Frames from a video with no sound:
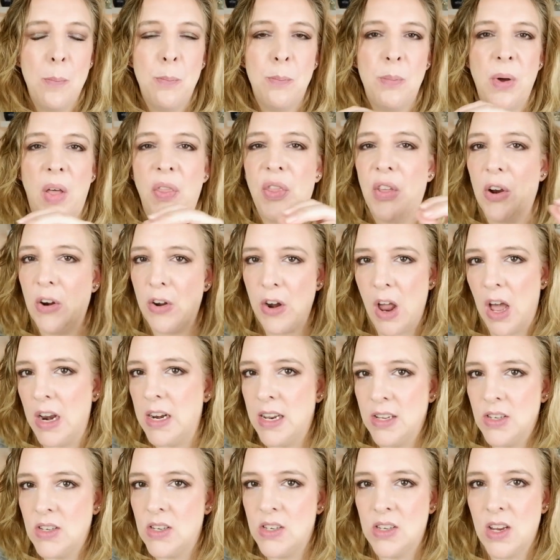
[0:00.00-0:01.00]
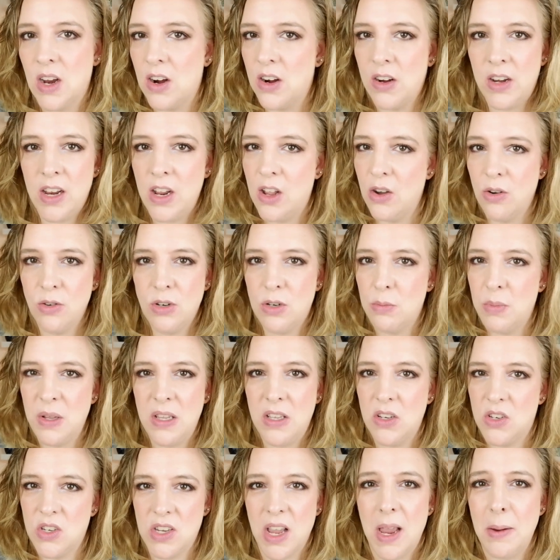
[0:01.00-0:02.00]
but they're not necessarily going to be
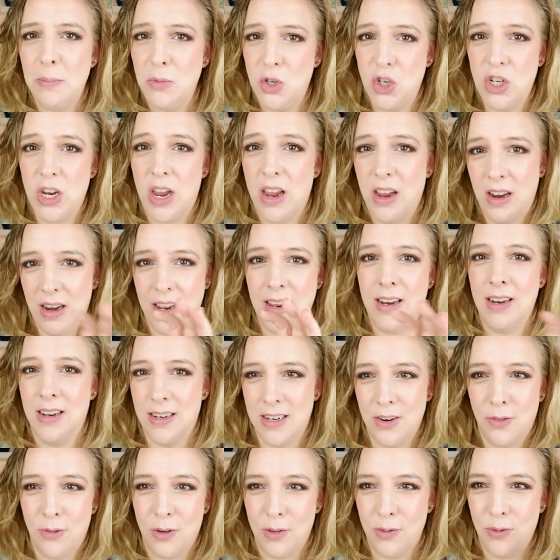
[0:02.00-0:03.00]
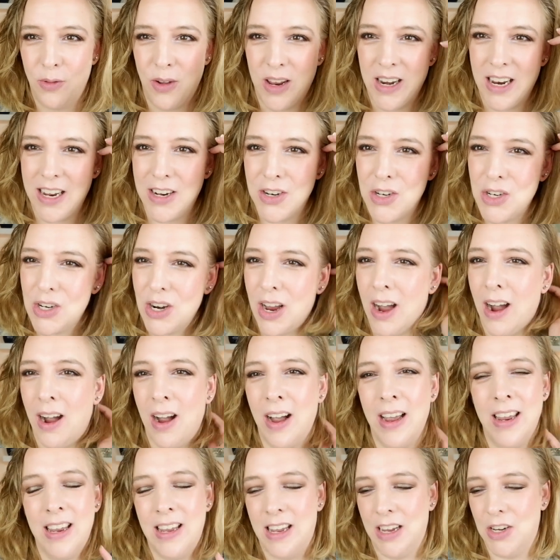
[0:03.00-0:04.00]
the same shade in a different finish,
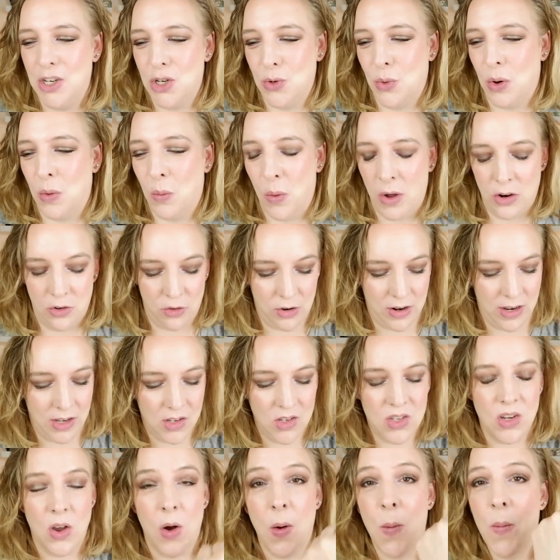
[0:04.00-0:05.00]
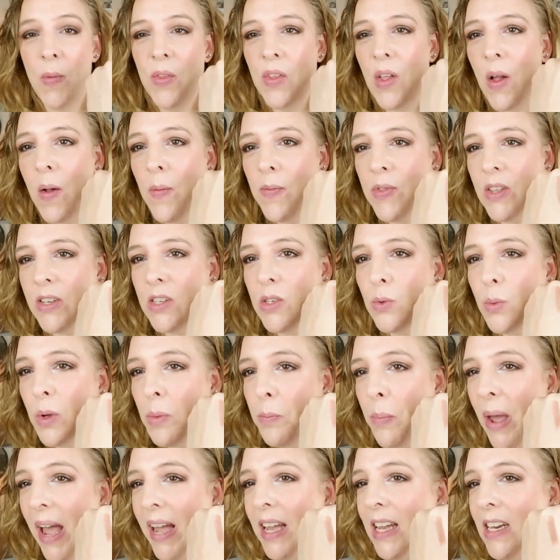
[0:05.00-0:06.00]
uh, in case you are wondering. So this is
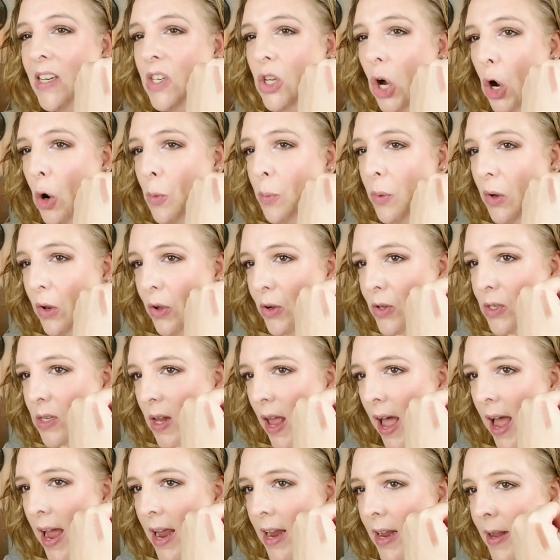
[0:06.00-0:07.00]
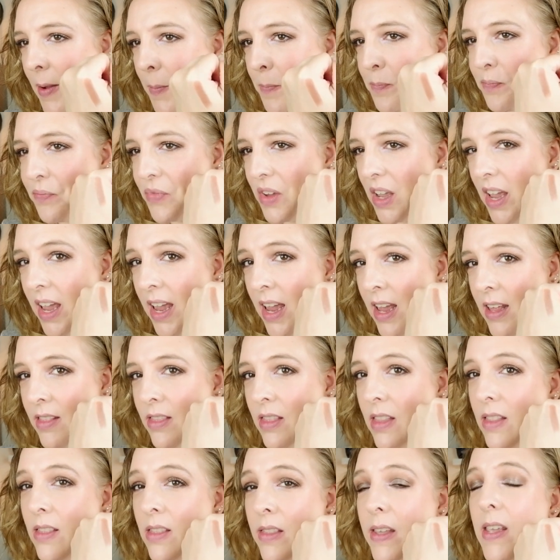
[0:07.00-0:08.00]
what Peggy Taupe looks like
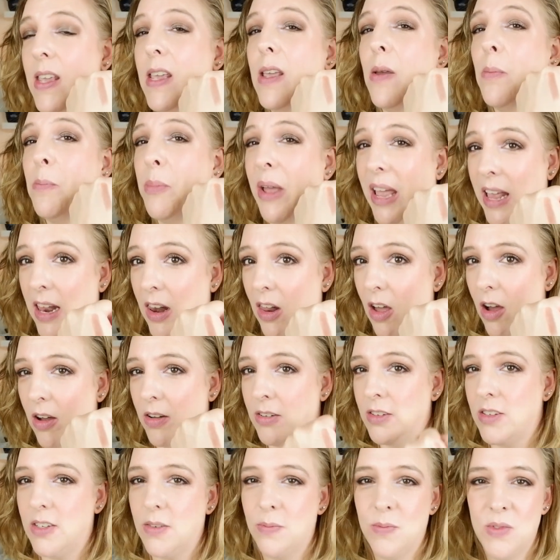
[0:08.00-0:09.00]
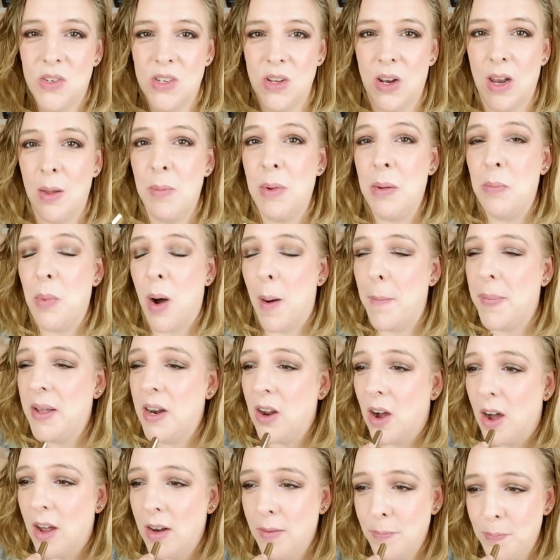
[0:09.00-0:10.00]
in the Brillant. So let me pop it
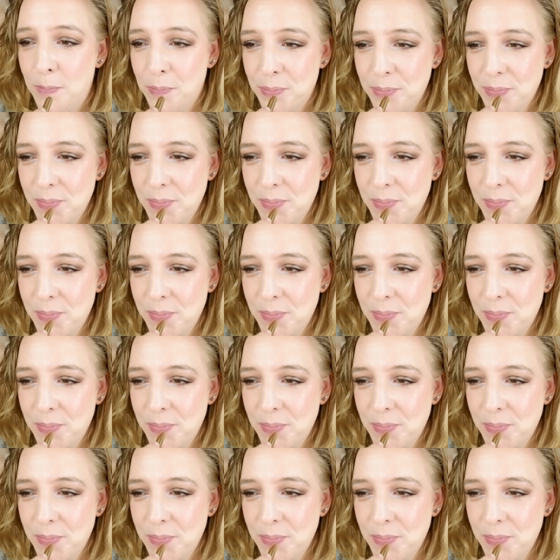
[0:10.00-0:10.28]
on.